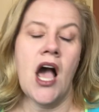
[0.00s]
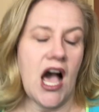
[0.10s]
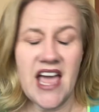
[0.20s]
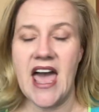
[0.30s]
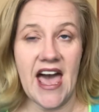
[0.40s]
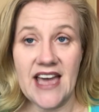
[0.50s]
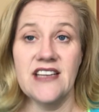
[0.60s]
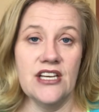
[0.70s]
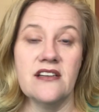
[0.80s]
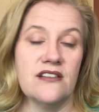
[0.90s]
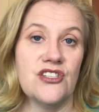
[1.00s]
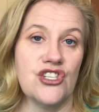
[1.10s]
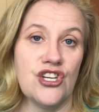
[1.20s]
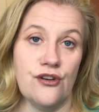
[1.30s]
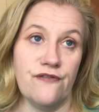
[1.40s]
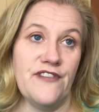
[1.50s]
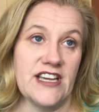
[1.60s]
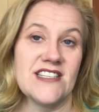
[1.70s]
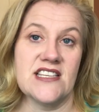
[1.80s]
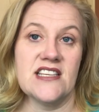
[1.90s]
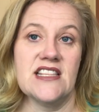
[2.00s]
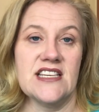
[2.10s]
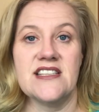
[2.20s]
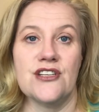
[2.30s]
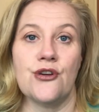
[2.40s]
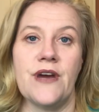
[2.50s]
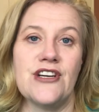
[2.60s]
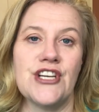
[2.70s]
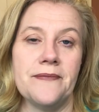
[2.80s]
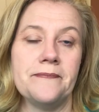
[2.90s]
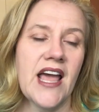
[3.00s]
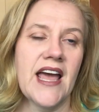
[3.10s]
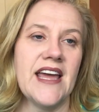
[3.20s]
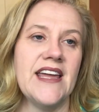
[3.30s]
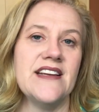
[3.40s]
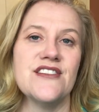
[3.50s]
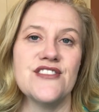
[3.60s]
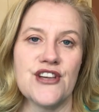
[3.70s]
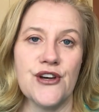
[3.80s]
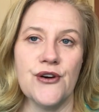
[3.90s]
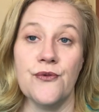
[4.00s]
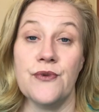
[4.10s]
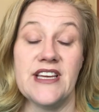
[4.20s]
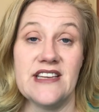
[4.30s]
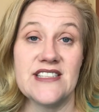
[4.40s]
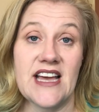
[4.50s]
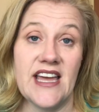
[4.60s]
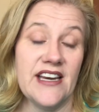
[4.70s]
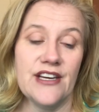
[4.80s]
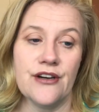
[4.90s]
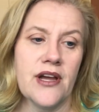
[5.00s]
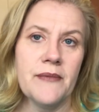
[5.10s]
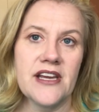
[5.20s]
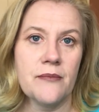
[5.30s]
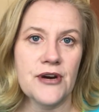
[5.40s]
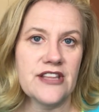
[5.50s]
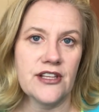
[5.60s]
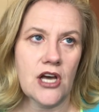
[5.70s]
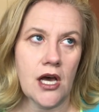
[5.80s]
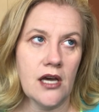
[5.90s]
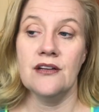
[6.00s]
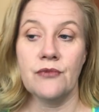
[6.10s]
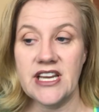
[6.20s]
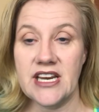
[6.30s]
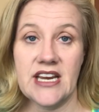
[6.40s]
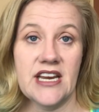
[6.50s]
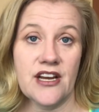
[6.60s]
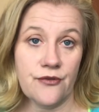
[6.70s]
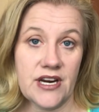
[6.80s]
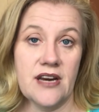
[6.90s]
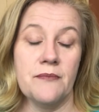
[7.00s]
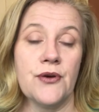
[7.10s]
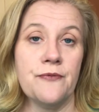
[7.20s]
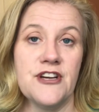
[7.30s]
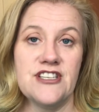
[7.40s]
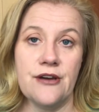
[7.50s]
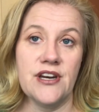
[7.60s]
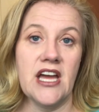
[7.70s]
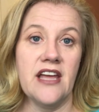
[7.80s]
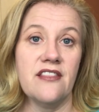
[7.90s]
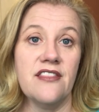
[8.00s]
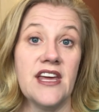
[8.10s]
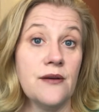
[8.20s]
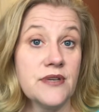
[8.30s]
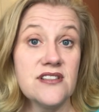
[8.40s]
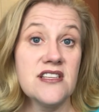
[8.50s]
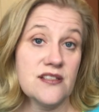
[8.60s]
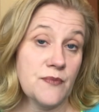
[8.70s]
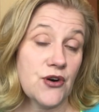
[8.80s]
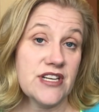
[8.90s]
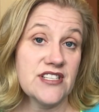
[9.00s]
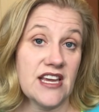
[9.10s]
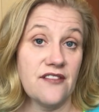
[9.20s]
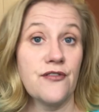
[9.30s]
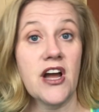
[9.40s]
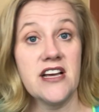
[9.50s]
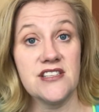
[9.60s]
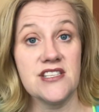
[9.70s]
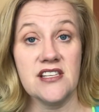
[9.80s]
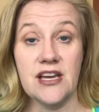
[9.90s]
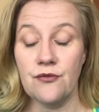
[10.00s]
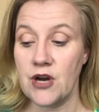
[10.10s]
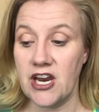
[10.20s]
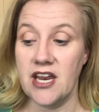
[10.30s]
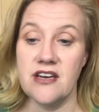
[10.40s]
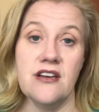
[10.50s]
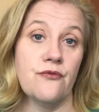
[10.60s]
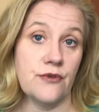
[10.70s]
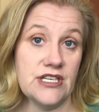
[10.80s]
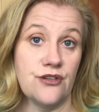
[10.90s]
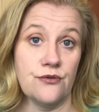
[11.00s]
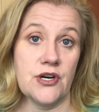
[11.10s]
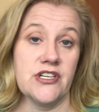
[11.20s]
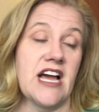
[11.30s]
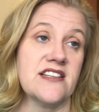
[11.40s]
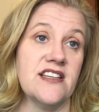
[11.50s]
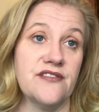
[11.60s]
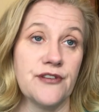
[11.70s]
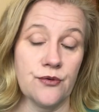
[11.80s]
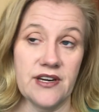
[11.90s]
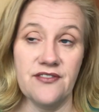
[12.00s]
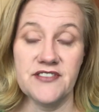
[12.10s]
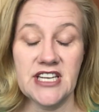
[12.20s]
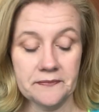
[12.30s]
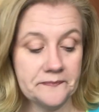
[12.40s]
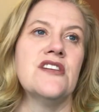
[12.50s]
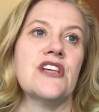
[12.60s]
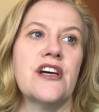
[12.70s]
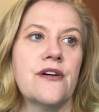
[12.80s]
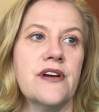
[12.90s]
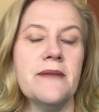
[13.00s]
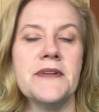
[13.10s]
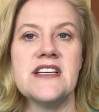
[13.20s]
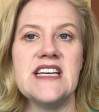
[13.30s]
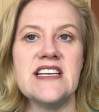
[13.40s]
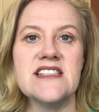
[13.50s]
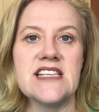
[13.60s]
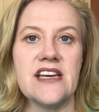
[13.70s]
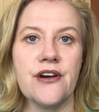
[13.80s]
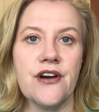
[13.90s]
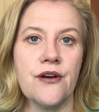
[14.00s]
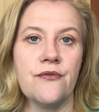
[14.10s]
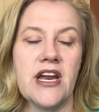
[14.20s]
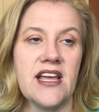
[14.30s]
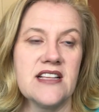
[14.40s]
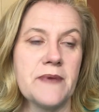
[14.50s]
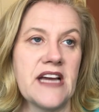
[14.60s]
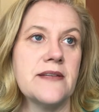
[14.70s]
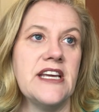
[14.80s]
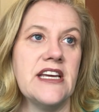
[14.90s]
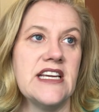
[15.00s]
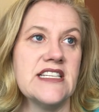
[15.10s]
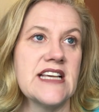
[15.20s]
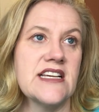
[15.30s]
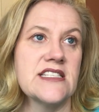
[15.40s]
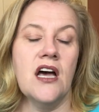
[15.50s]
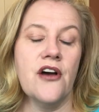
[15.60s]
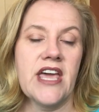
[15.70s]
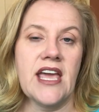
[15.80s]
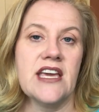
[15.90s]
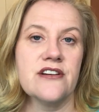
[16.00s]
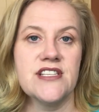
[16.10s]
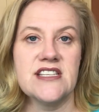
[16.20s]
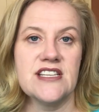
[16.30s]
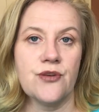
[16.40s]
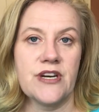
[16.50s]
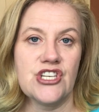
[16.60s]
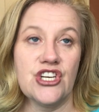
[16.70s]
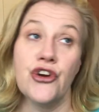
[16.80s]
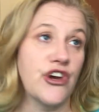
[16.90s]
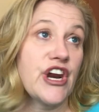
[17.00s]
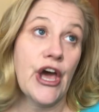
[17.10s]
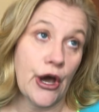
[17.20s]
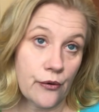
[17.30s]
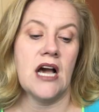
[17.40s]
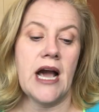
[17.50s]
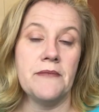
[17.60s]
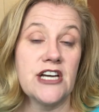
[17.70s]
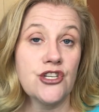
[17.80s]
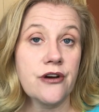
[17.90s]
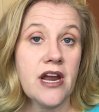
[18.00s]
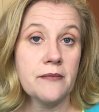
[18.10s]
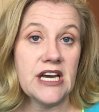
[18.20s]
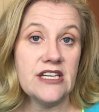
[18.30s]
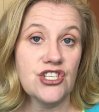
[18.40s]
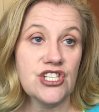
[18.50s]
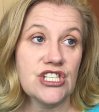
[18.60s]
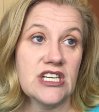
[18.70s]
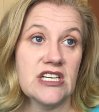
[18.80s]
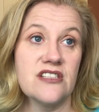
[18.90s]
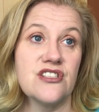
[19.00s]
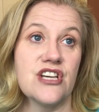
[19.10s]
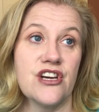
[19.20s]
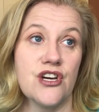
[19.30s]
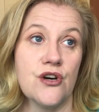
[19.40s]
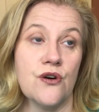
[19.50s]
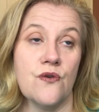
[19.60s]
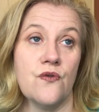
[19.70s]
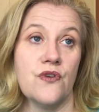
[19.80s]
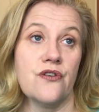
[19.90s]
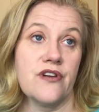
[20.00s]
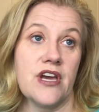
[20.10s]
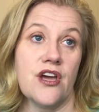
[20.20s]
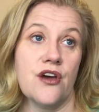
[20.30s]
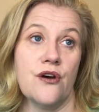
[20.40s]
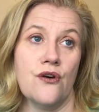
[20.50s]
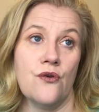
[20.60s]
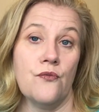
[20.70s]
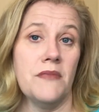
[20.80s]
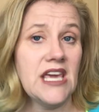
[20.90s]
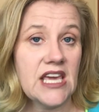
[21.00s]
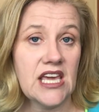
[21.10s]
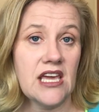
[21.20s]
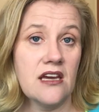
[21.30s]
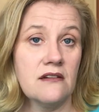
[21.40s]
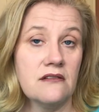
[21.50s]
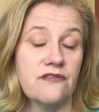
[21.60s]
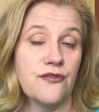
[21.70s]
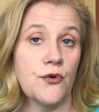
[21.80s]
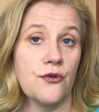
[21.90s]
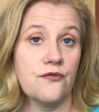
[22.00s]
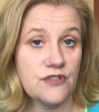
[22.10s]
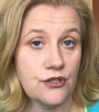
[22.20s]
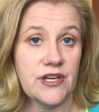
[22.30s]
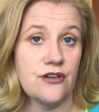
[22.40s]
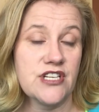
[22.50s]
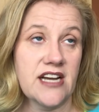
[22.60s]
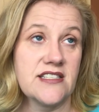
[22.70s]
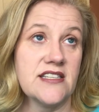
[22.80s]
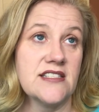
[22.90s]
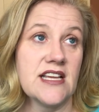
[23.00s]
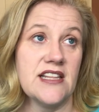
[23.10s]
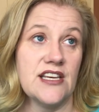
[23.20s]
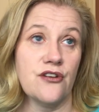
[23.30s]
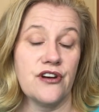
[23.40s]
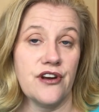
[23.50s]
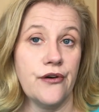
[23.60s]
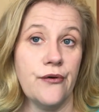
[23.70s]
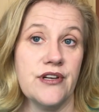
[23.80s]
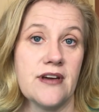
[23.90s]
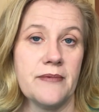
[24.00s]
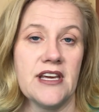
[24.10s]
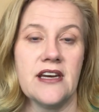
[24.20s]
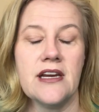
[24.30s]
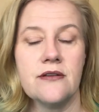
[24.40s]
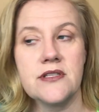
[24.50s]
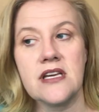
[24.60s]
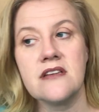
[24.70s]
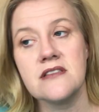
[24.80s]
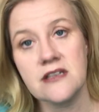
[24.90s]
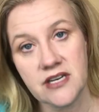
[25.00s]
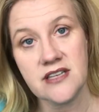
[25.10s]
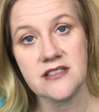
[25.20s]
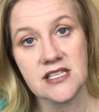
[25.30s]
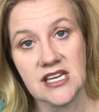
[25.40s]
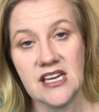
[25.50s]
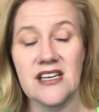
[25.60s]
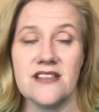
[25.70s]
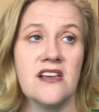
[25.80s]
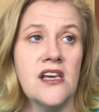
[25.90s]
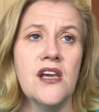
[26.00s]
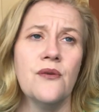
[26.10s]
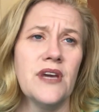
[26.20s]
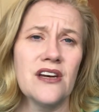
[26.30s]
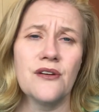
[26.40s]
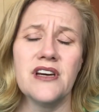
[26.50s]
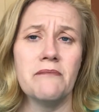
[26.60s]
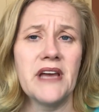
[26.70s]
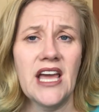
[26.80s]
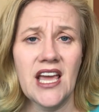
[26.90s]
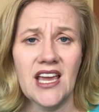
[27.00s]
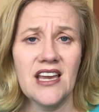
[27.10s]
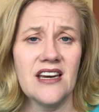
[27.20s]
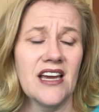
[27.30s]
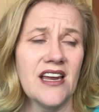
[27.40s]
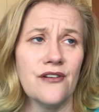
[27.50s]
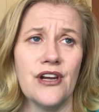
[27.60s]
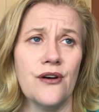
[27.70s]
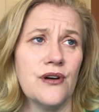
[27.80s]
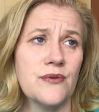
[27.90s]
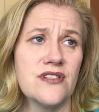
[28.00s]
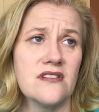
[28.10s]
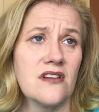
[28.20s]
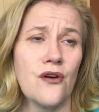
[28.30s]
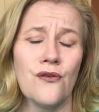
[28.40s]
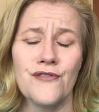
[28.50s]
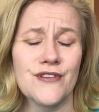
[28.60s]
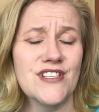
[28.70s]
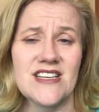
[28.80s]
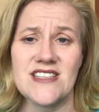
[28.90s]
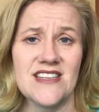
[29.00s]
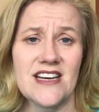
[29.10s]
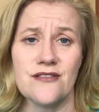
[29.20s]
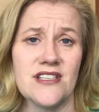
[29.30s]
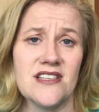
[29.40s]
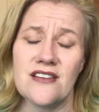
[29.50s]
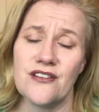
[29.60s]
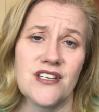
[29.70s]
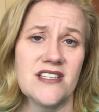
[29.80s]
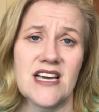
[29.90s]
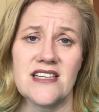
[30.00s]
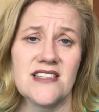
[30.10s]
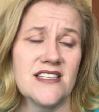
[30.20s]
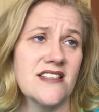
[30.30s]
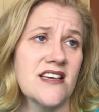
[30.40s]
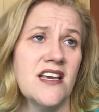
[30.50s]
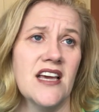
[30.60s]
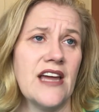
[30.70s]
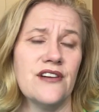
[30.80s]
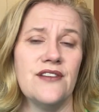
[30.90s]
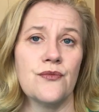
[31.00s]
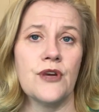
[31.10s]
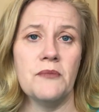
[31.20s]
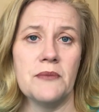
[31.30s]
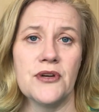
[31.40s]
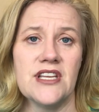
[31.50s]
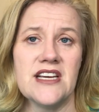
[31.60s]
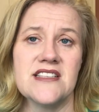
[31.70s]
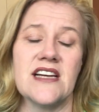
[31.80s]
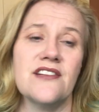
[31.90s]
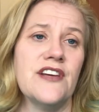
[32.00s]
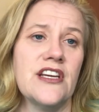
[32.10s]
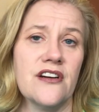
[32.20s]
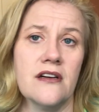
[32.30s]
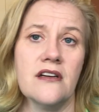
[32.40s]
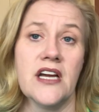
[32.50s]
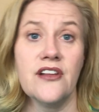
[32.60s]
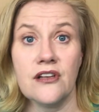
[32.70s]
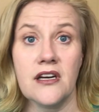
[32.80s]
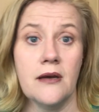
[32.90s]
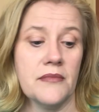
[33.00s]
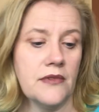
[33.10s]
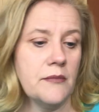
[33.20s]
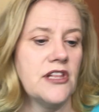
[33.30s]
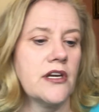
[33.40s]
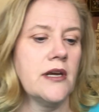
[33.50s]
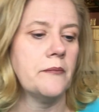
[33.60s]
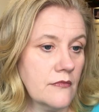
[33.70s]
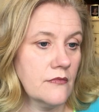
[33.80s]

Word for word: I had to fix this situation. And so we said, you know, I'm not going to break the law. We agreed, both Mauricio and I, that it was the smartest thing for us to let Ryan redo our taxes for 2015. So a couple of days later, Ryan gets back to me and he says, okay, here's the situation you're going to owe. I'm not sure how much. So you're going to owe me for doing your taxes and then you're going to owe on top of that. And I was like, seriously? Because we had already paid, I don't know, it was over $60,000 in taxes. I don't even remember the exact figure. I could look it up. Let me look it up.